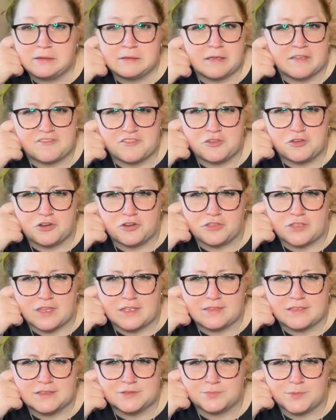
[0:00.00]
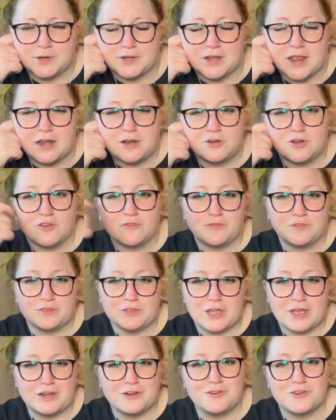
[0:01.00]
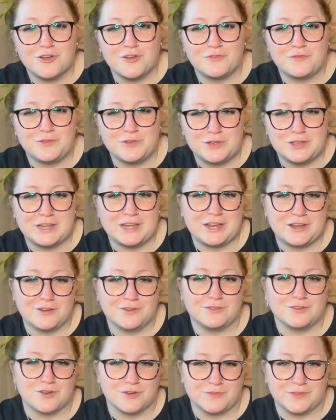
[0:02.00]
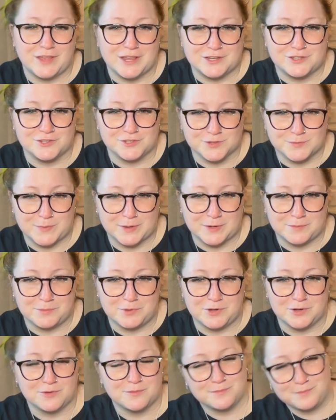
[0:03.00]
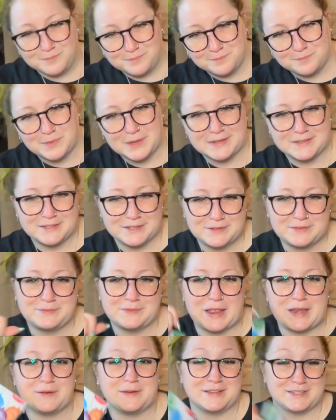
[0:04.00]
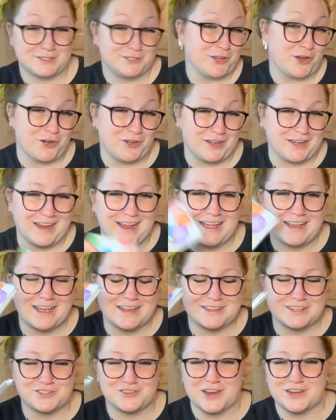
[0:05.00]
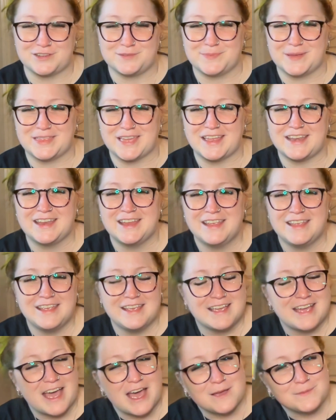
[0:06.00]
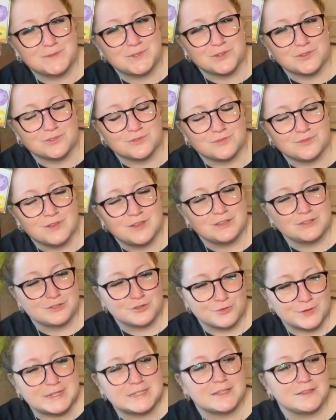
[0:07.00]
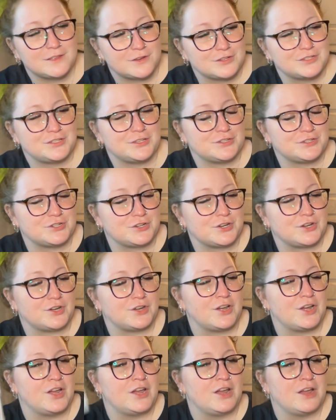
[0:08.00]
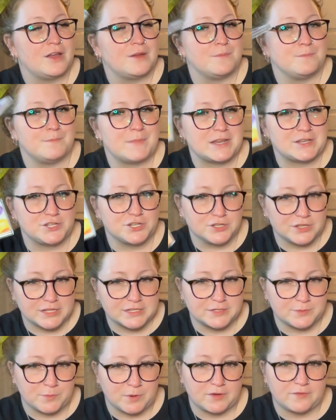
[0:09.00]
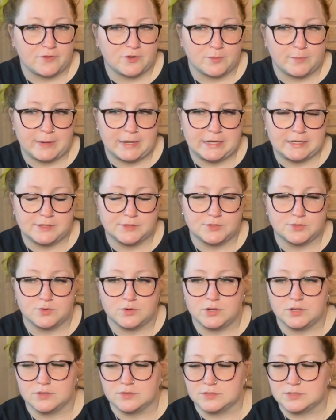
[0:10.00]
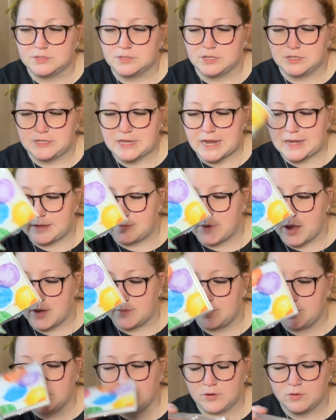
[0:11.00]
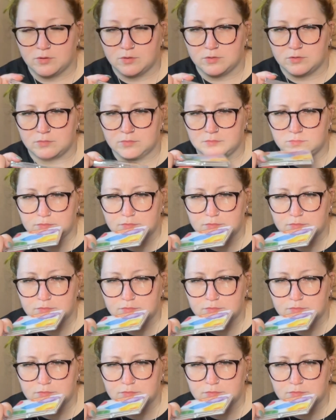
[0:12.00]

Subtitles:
If you heard that, that's weird. I don't know if you can hear notifications on my computer, but anyways, sorry, I got distracted by that. So Teresa Little Stitcher mentioned this in one of her beading tutorials, the tacky bob, or